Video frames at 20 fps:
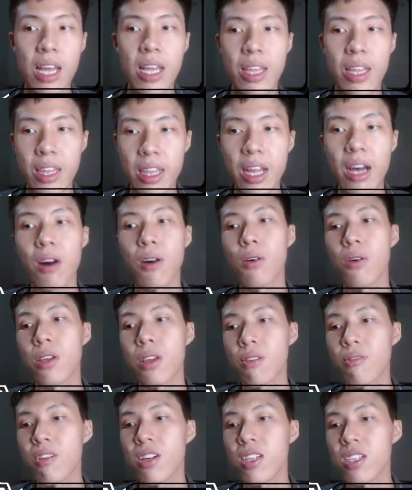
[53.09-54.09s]
Now,
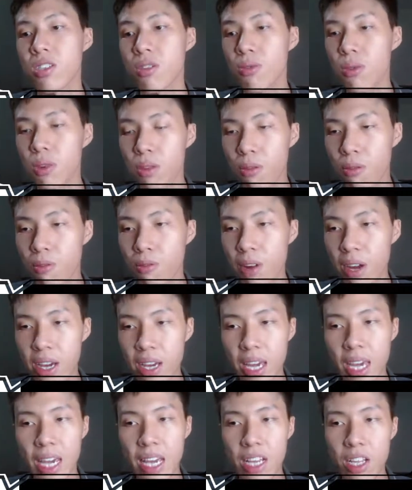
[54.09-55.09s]
if I still want to find
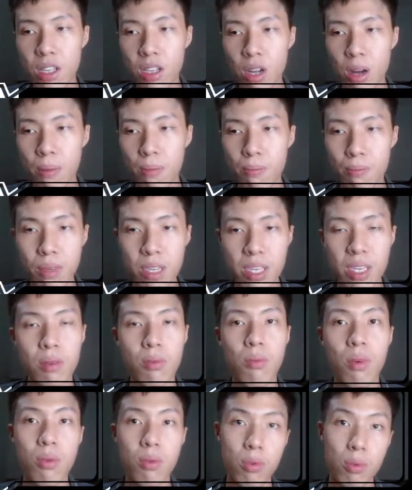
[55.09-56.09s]
A dot B,
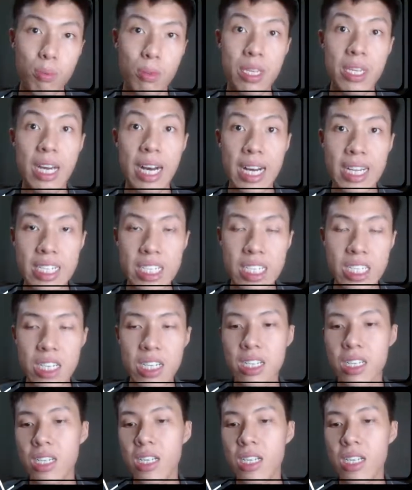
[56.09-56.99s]
what would be the answer?